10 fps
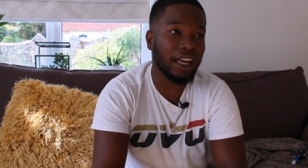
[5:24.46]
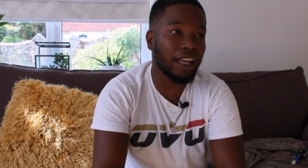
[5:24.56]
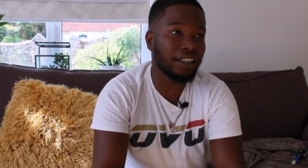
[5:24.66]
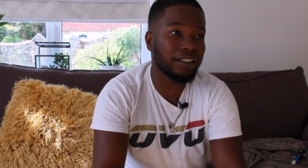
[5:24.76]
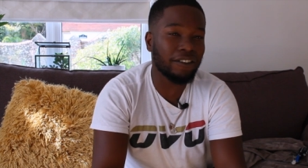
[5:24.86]

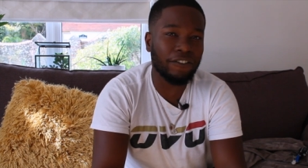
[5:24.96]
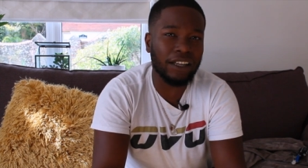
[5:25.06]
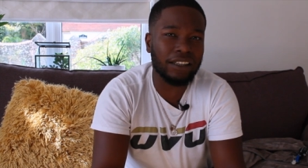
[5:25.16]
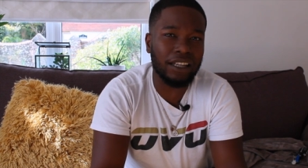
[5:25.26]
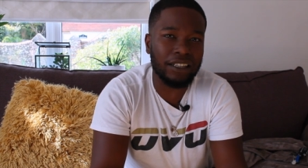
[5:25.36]
and the
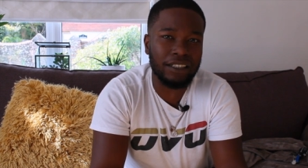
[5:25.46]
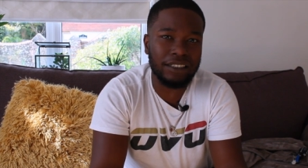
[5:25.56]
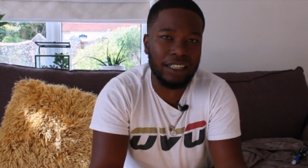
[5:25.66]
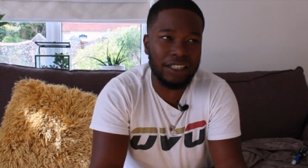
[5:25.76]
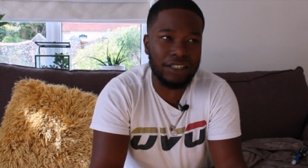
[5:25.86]
fact that
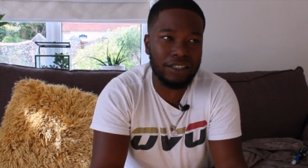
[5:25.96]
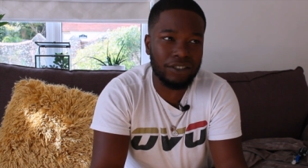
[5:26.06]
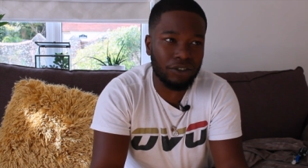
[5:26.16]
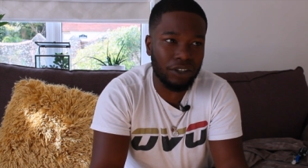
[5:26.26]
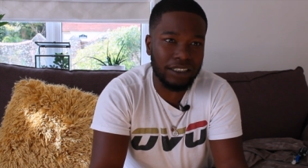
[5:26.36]
it's,
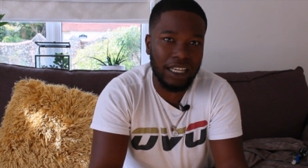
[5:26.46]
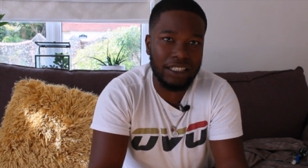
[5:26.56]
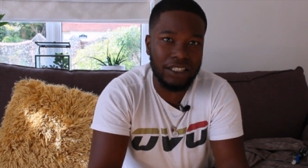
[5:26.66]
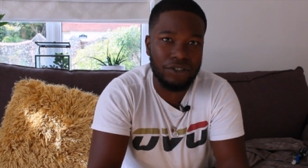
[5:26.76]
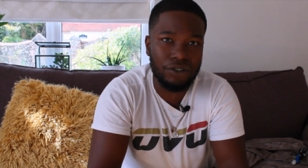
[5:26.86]
it's got its
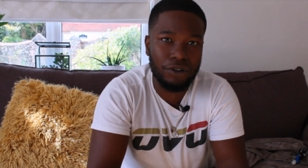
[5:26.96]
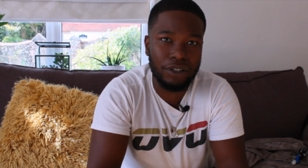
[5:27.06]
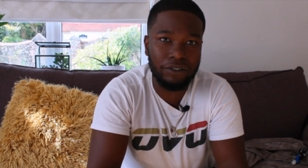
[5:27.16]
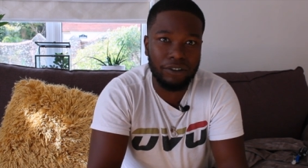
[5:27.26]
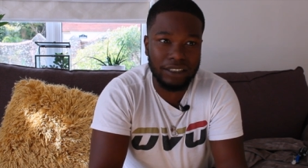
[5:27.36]

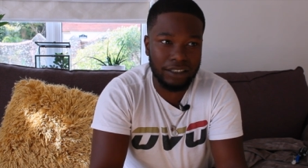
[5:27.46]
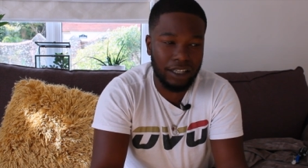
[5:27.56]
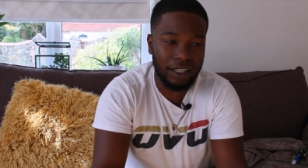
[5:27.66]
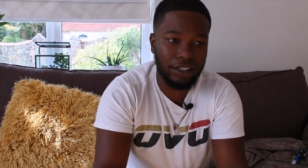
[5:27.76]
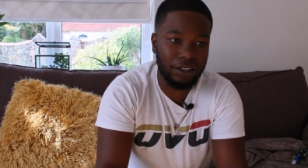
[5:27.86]
anti-drone and,
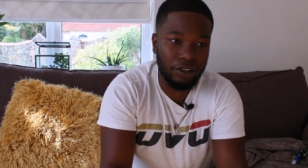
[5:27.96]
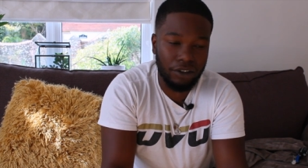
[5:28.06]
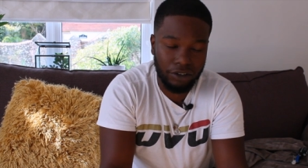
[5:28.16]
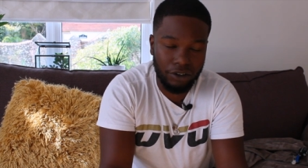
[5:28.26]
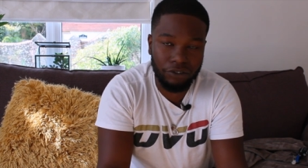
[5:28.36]
and
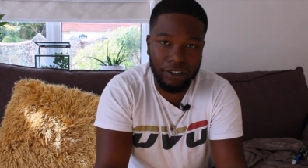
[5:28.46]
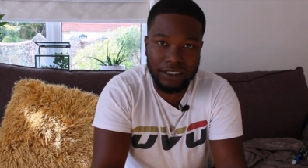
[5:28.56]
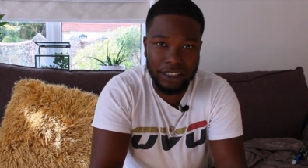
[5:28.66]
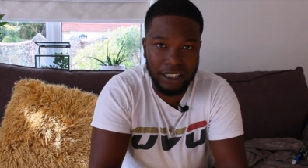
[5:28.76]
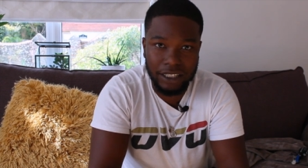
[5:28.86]

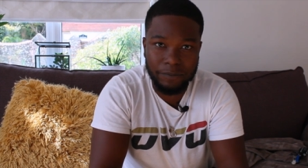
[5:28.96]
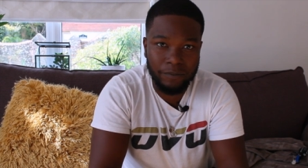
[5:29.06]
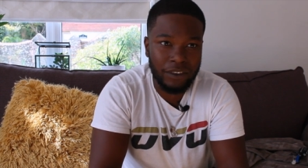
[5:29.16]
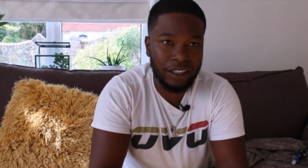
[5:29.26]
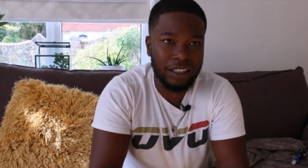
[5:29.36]
non-res delete
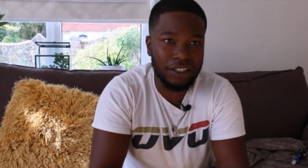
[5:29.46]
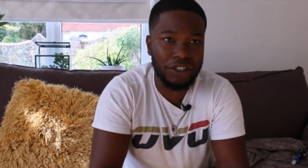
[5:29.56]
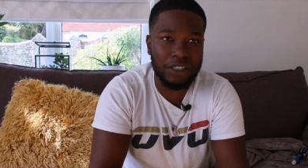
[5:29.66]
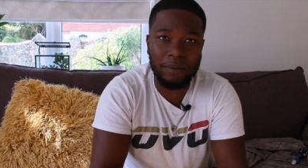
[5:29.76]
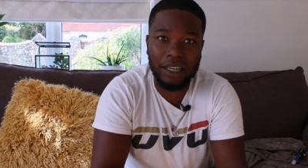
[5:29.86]
is
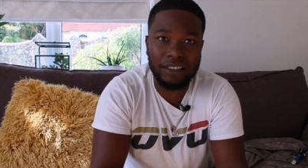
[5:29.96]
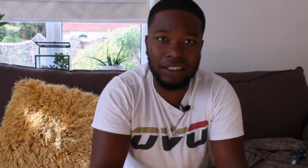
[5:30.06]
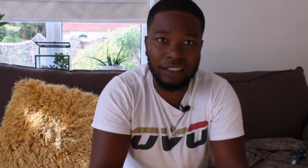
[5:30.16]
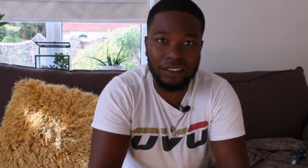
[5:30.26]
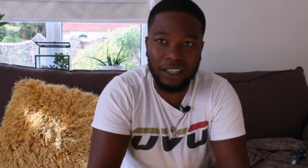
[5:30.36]
just
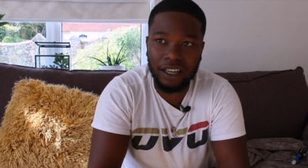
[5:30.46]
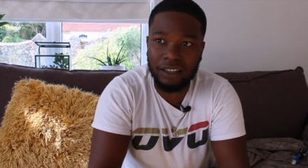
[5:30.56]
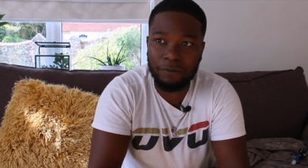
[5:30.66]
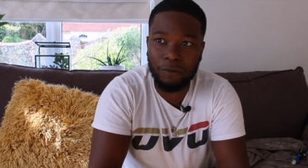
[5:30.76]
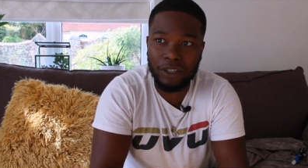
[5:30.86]
amazing.
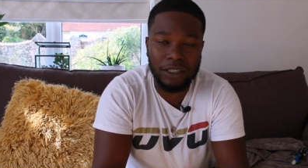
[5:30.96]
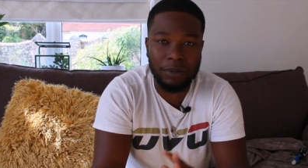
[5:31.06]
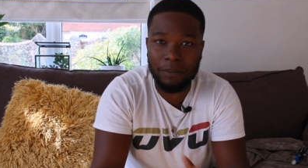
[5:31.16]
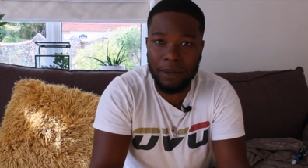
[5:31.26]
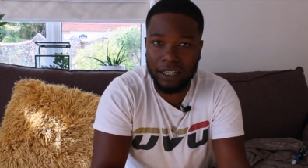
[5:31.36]
Like once you
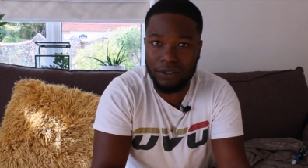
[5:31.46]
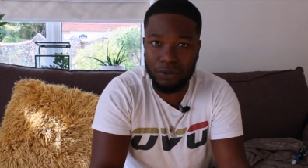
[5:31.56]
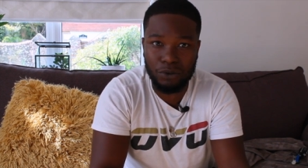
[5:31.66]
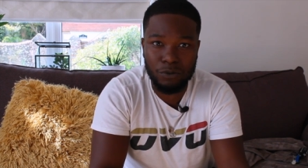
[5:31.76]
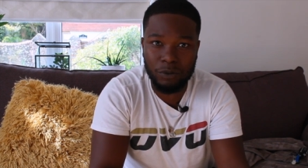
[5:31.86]
put it back
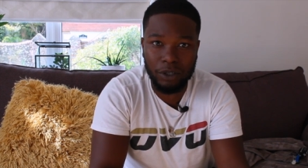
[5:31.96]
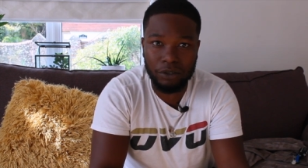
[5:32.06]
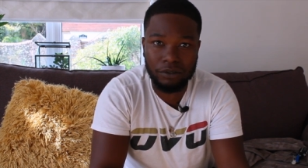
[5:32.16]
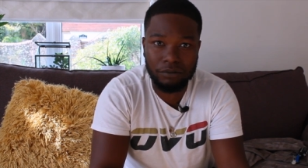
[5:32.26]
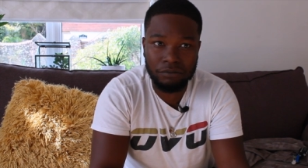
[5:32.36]
into normal
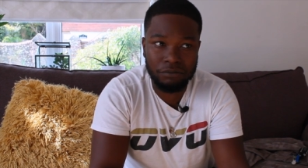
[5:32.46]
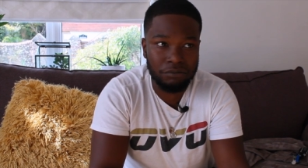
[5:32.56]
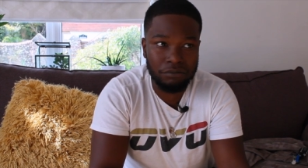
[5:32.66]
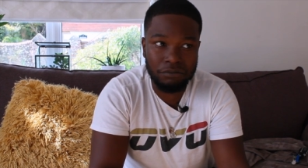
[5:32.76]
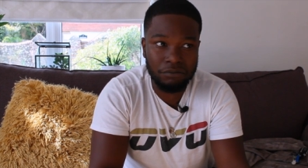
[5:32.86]
mode,
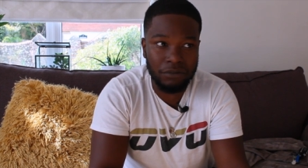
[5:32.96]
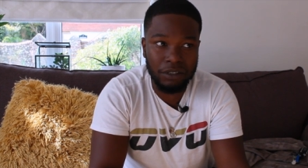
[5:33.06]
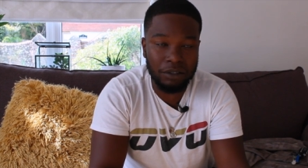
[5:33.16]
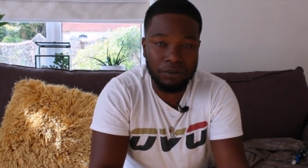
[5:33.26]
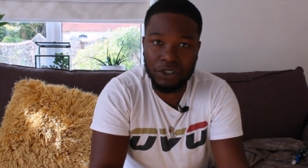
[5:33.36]

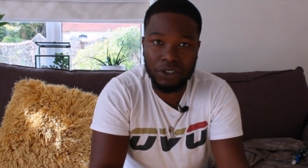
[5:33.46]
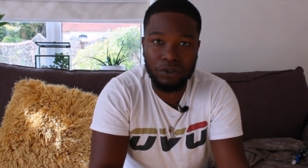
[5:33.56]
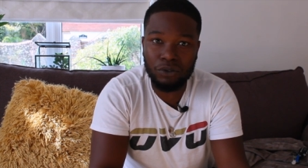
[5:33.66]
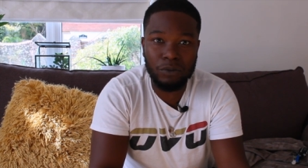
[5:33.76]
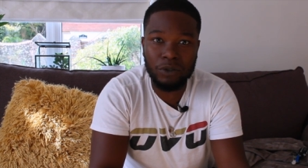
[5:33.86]
it was just a
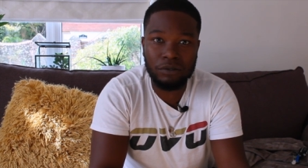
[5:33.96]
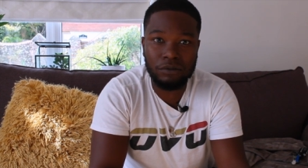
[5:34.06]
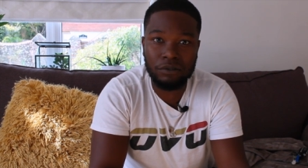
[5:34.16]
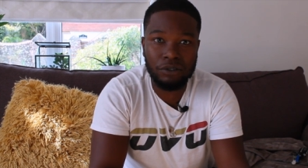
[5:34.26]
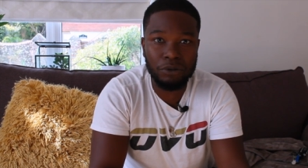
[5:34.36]
normal
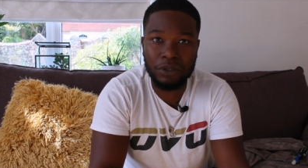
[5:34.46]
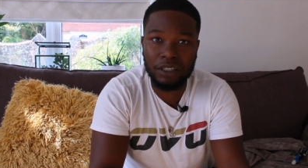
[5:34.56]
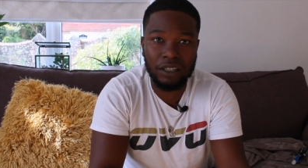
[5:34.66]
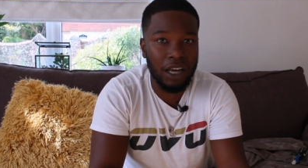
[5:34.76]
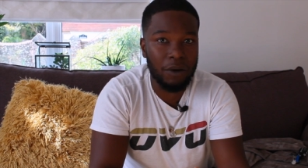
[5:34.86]

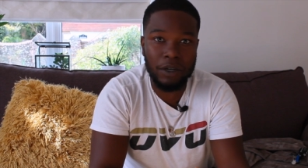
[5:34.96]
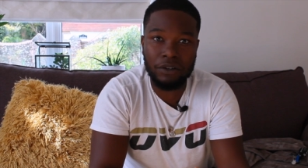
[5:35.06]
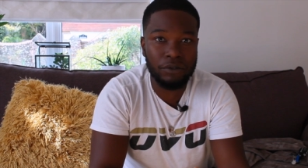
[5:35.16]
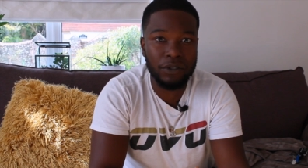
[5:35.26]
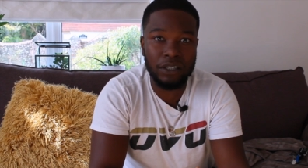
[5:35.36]
cruiser, highway
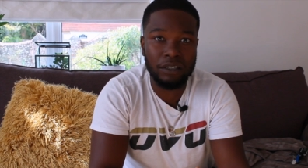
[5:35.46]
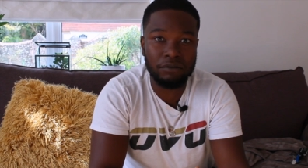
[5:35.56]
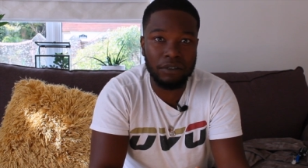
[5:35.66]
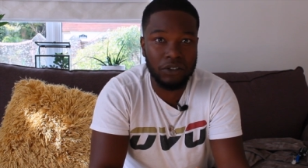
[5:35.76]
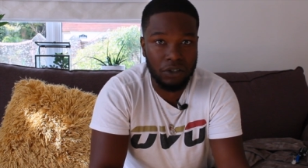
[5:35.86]
cruiser,
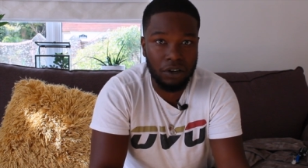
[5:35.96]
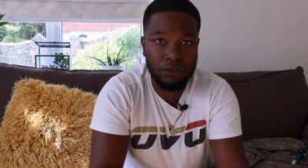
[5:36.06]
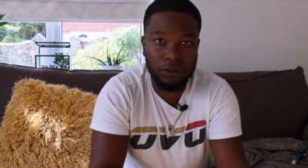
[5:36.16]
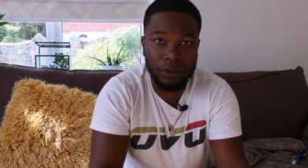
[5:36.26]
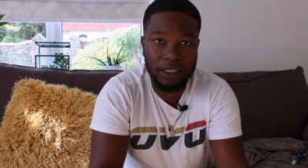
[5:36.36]
as the
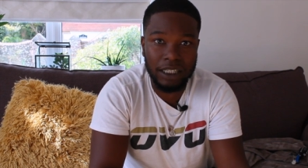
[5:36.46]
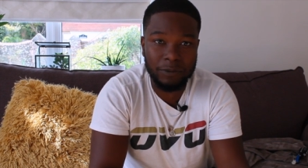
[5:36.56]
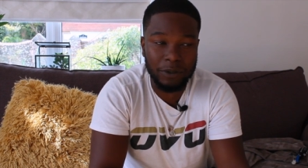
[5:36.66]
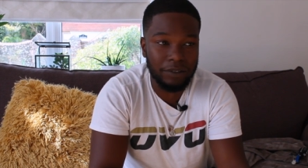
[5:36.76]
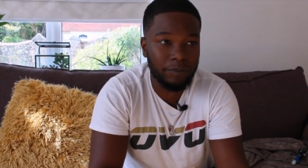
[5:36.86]
Golf always
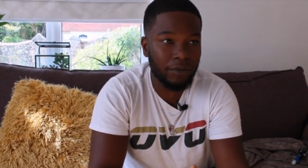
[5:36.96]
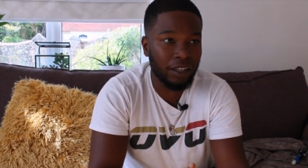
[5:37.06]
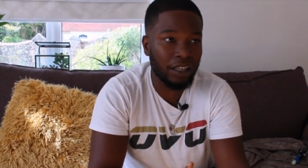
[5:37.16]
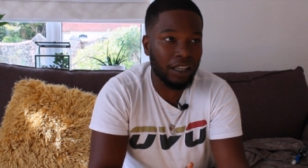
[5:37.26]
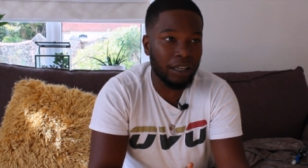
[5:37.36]
has been.
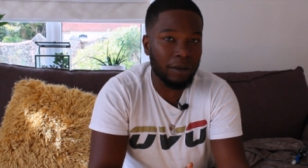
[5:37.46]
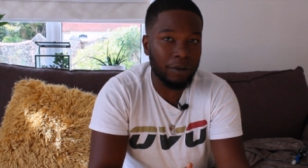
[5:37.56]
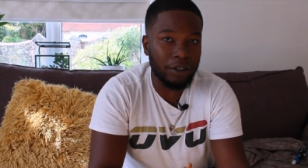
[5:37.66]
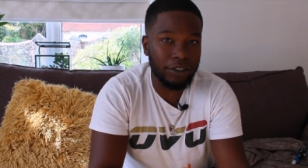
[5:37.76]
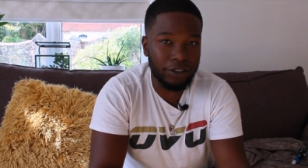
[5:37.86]

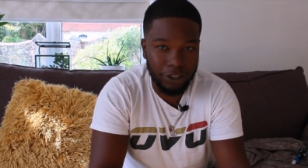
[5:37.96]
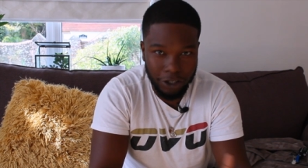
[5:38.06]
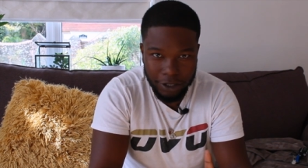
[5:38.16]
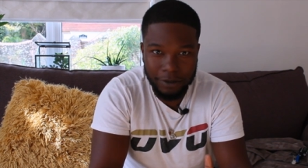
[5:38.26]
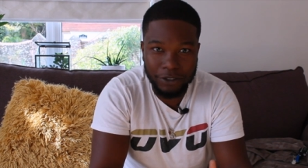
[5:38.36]

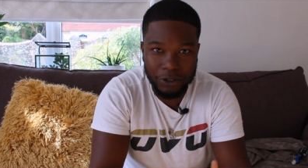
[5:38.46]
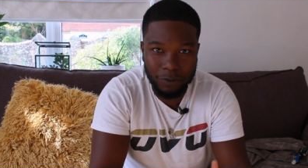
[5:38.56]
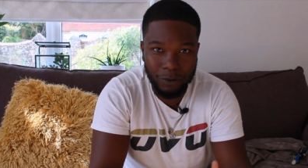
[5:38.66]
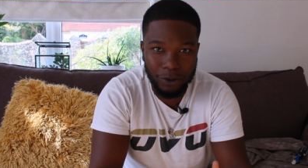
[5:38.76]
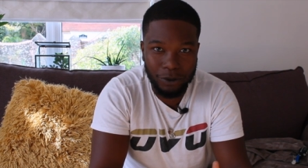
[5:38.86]
Turn it into
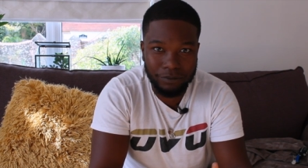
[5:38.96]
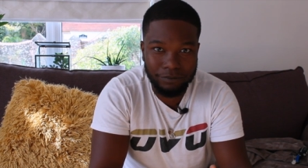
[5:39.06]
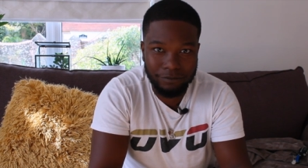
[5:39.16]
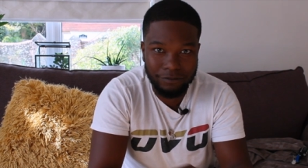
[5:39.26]
sport,